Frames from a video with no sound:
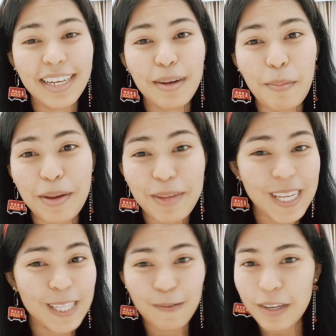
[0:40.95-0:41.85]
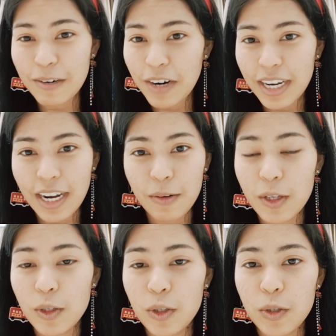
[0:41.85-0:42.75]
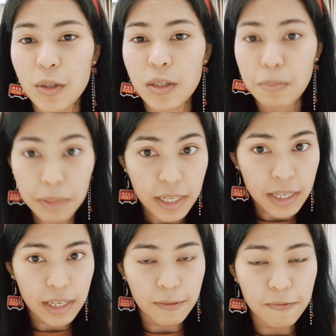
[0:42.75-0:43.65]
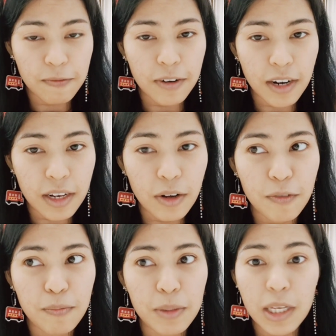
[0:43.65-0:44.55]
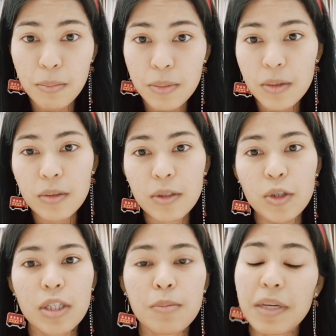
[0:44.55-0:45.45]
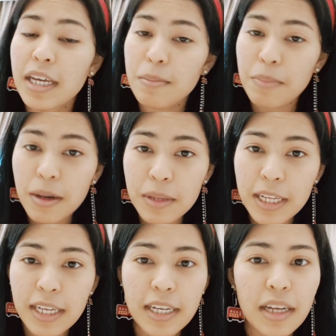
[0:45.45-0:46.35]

My biggest fear right now is to speak in front of people, to speak in public,